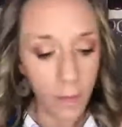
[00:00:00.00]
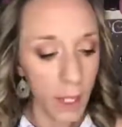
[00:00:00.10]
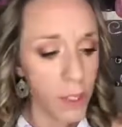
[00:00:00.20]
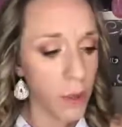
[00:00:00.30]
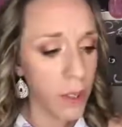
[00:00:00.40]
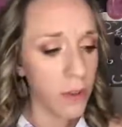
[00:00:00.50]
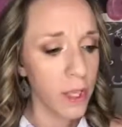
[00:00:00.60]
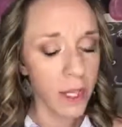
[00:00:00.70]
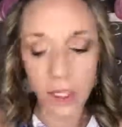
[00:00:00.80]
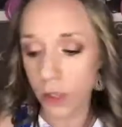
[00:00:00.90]
And so another
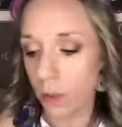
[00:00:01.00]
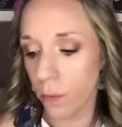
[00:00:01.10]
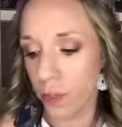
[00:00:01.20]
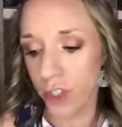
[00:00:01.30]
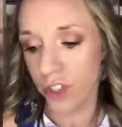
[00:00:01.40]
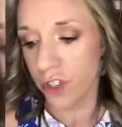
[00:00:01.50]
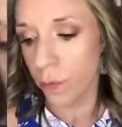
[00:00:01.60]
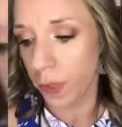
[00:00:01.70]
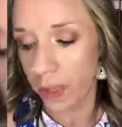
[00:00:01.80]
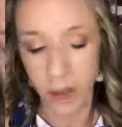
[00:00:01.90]
thing I do, which is just
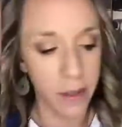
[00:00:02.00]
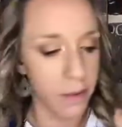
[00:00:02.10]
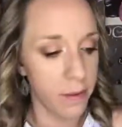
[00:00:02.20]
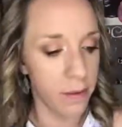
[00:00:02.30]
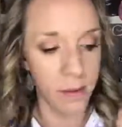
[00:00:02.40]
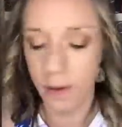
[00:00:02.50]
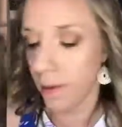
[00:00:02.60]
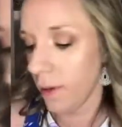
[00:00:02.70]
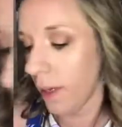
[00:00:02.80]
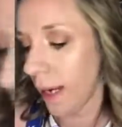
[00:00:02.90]
weird, and
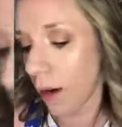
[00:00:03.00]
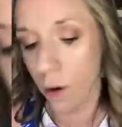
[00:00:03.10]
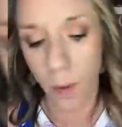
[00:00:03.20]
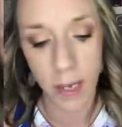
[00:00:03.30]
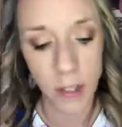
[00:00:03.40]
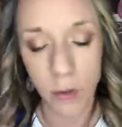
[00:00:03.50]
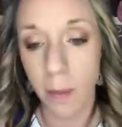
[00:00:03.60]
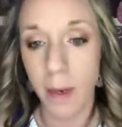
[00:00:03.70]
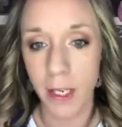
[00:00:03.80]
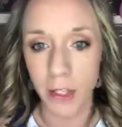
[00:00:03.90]
I don't know why I do it,
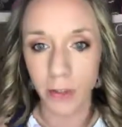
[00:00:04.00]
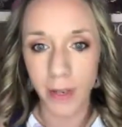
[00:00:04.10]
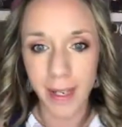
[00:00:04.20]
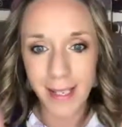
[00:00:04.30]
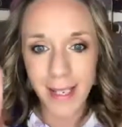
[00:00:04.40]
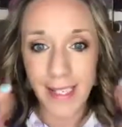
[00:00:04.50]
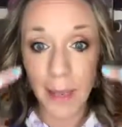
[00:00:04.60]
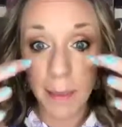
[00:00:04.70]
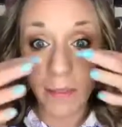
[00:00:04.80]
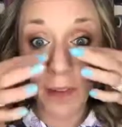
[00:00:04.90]
but I do, is I
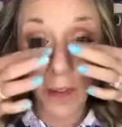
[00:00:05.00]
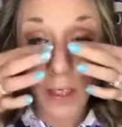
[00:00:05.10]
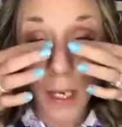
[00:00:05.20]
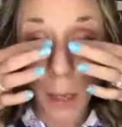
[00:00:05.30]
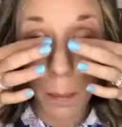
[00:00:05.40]
take my fingers and I